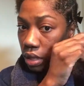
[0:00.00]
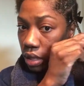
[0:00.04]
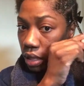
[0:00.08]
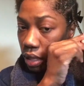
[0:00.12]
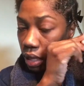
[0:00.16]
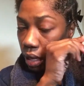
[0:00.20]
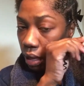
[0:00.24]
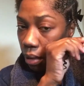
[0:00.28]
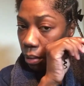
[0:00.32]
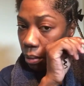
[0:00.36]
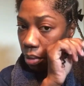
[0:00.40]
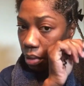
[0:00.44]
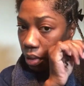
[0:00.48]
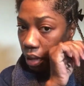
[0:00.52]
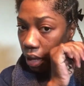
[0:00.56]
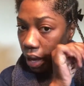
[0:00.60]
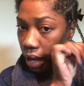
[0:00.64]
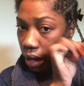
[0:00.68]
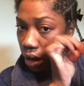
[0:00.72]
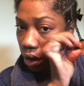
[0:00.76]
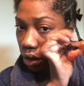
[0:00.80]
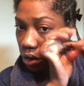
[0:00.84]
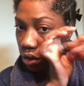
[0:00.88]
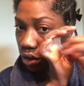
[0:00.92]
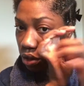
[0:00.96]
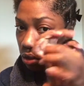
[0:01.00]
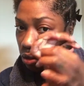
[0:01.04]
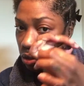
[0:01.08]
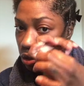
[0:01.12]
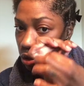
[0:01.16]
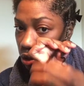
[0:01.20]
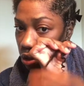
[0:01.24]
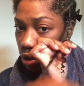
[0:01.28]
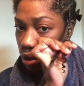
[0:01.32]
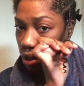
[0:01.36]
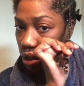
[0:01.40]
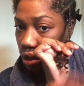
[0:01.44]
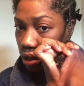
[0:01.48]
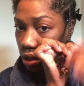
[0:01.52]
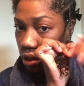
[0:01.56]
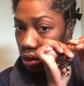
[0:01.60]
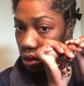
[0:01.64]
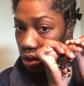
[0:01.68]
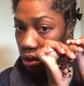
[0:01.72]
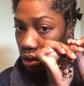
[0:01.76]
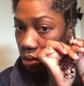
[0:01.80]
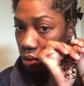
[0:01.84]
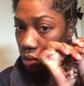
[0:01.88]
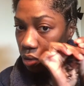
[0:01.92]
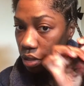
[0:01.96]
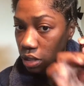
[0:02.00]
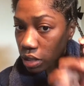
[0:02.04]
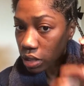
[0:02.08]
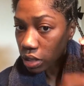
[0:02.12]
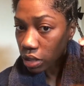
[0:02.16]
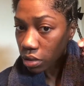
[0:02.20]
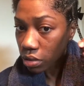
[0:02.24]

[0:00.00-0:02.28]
can't plait or two-string twist.